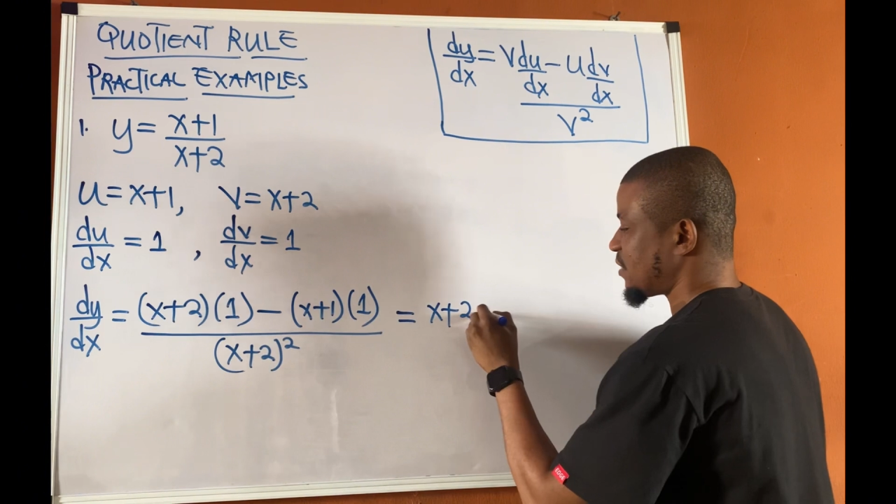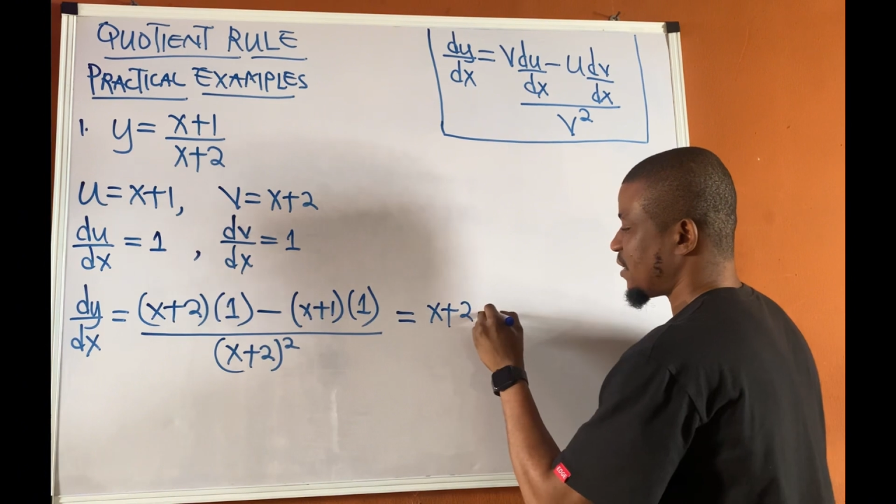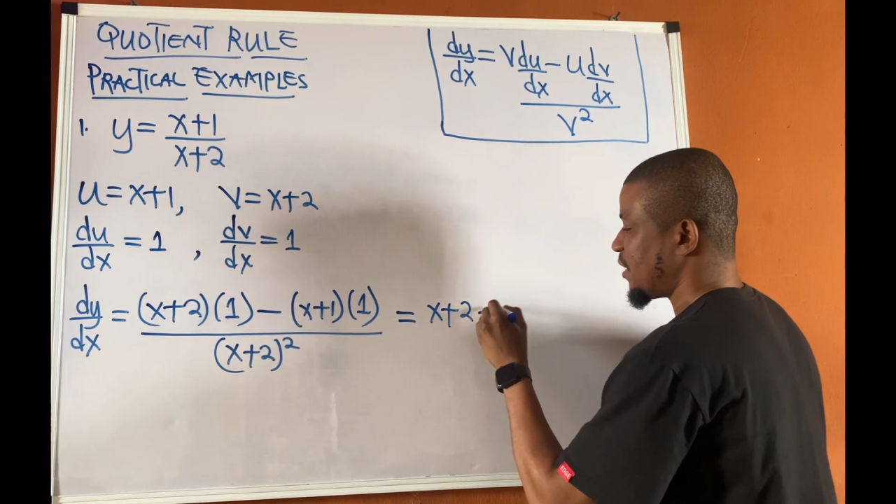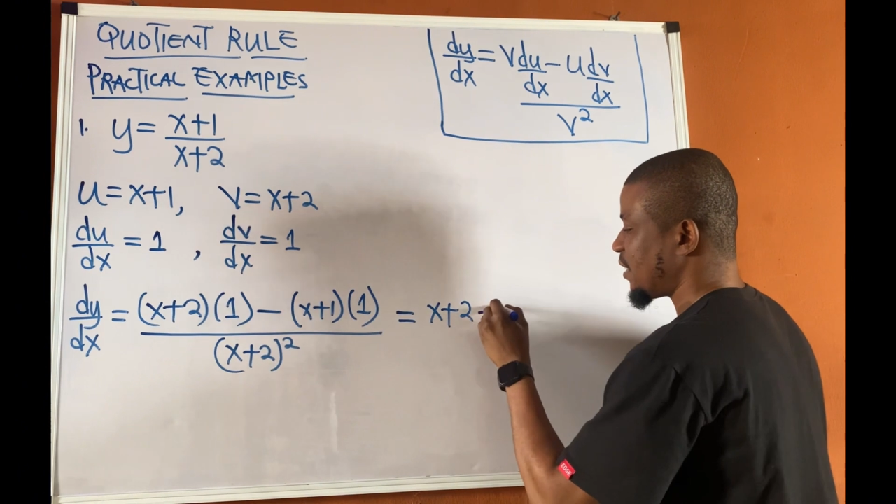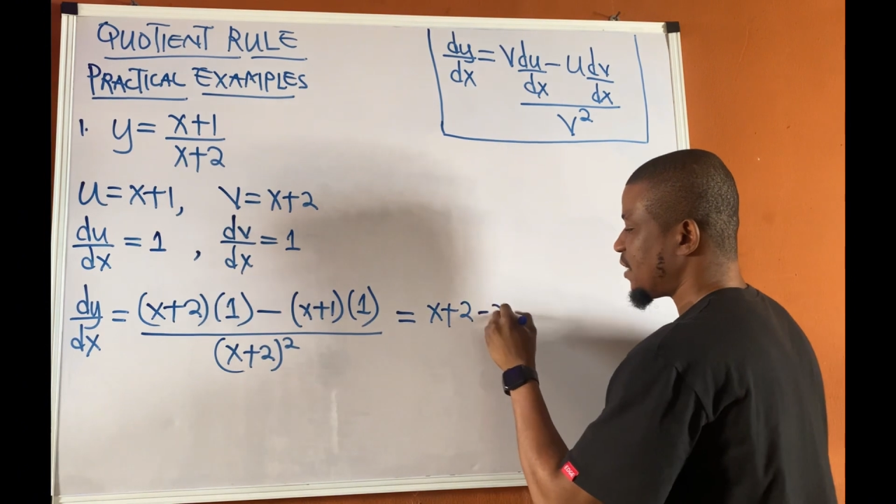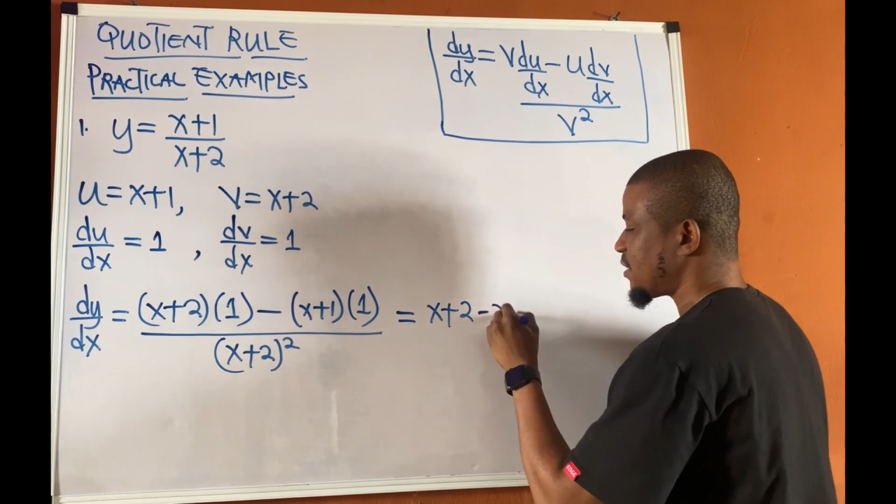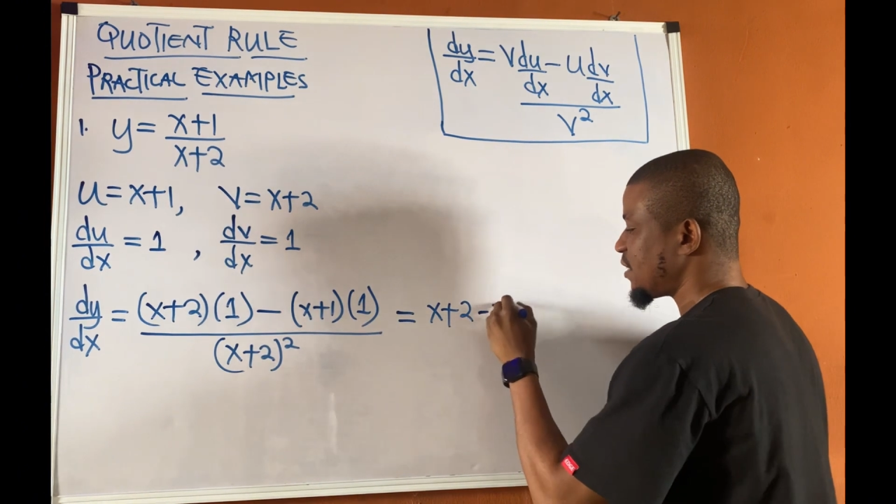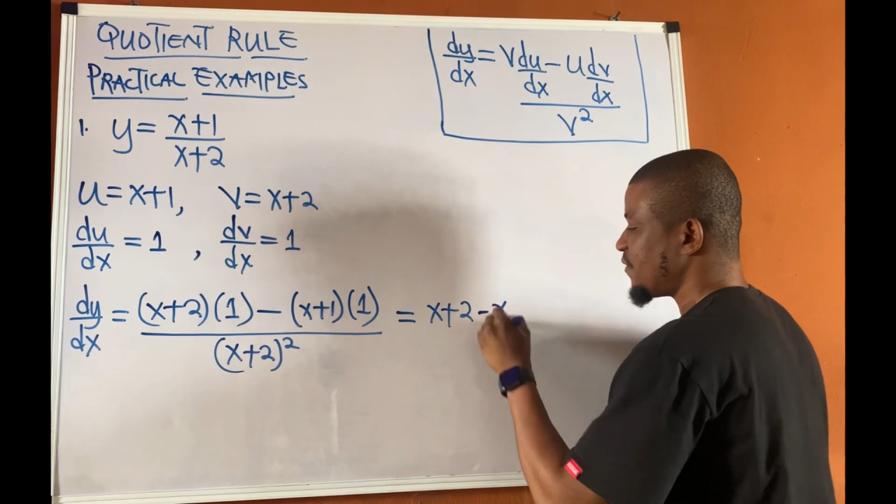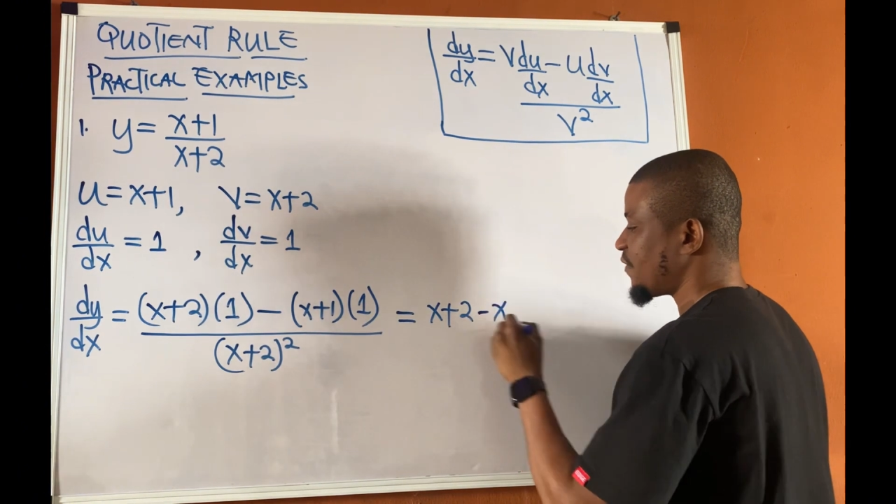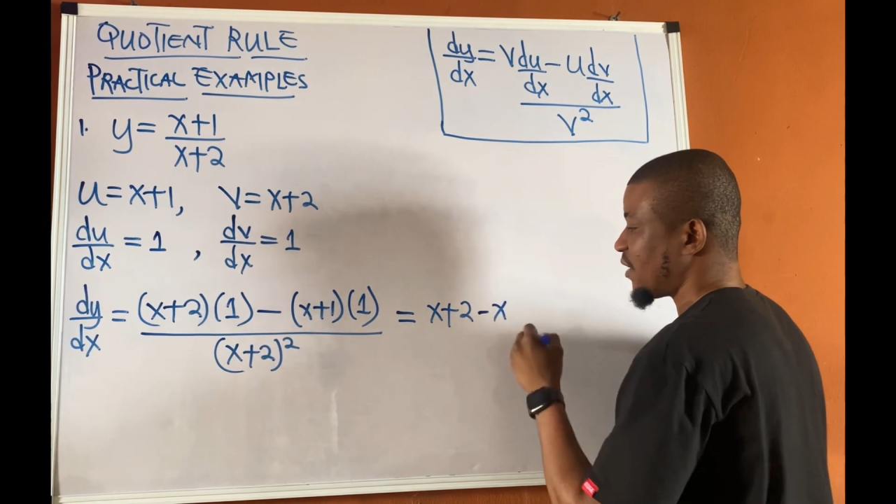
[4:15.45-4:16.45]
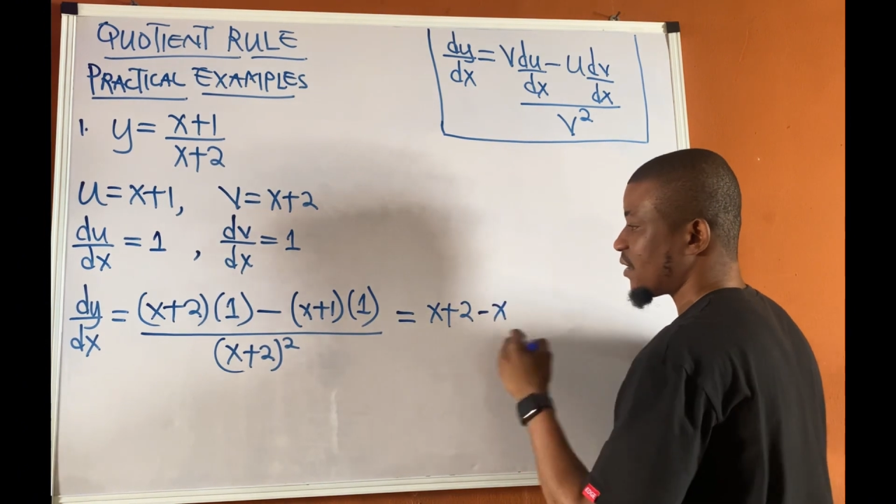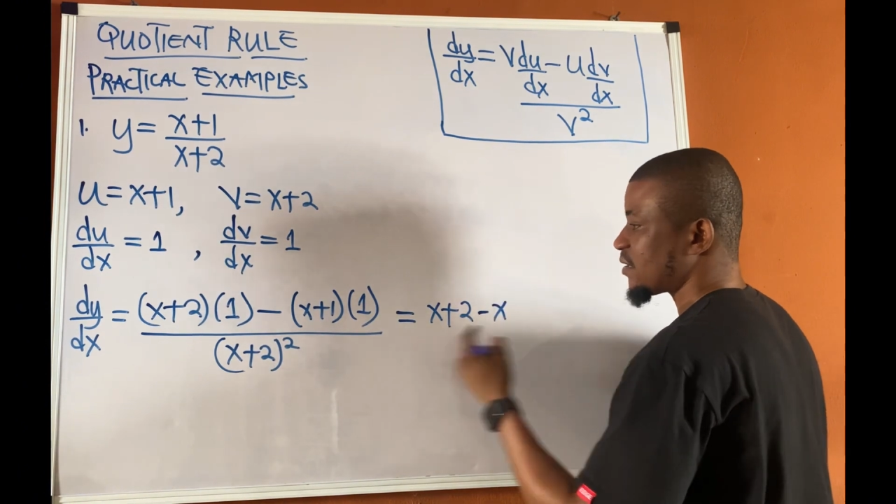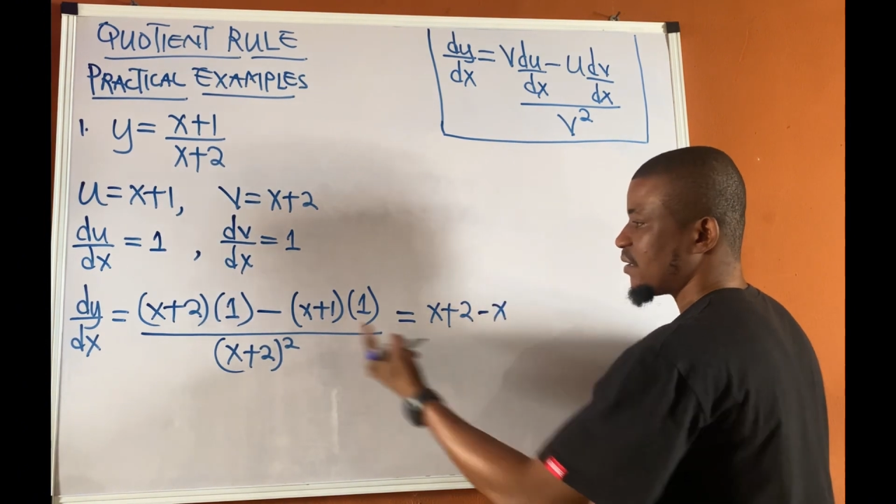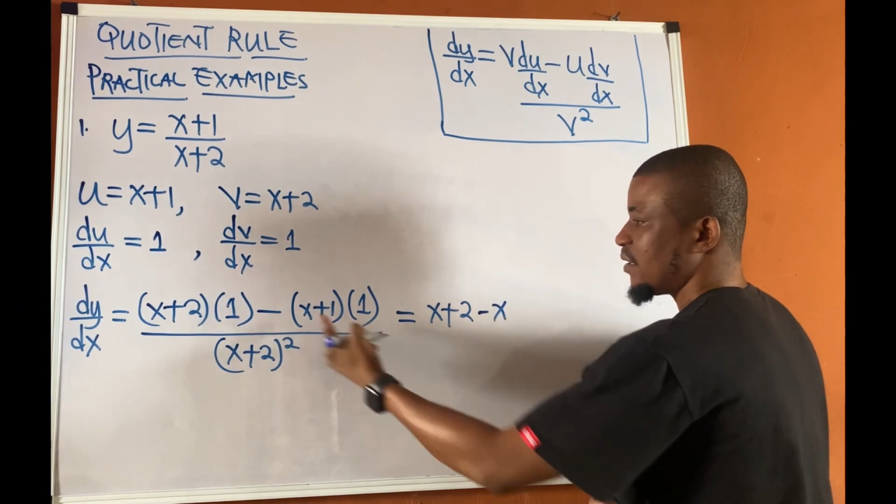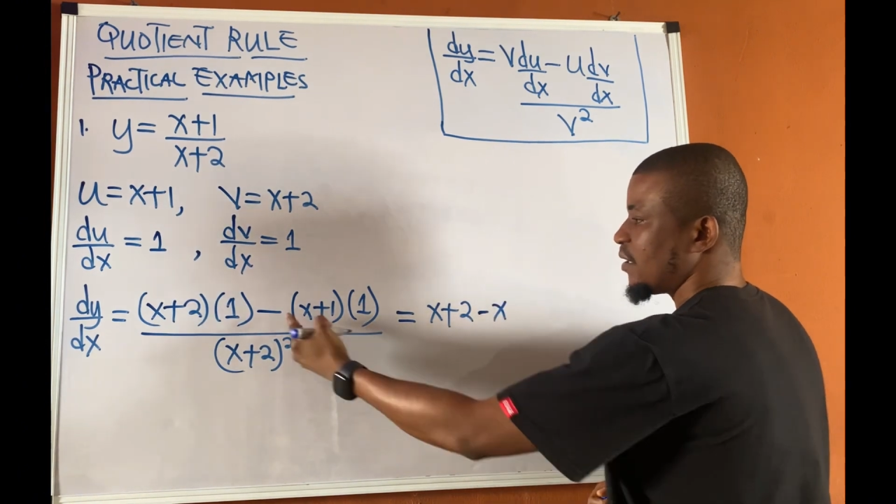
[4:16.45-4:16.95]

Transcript: is a negative x,